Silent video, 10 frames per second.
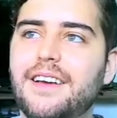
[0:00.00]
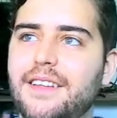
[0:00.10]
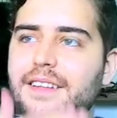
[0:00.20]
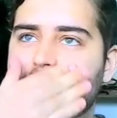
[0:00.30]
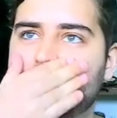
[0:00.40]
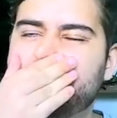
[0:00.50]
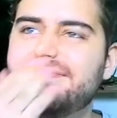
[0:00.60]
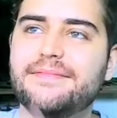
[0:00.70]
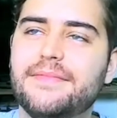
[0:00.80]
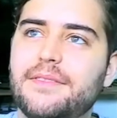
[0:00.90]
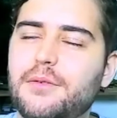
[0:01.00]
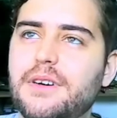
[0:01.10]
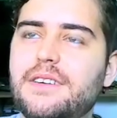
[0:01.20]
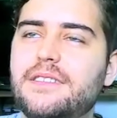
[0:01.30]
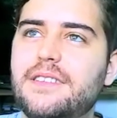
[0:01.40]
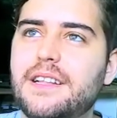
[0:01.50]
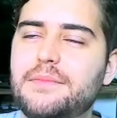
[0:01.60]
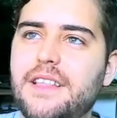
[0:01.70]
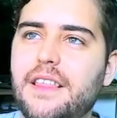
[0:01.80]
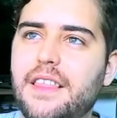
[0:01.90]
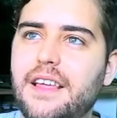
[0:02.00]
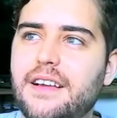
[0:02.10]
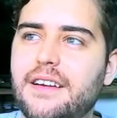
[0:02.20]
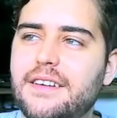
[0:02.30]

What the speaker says: and well, let me think.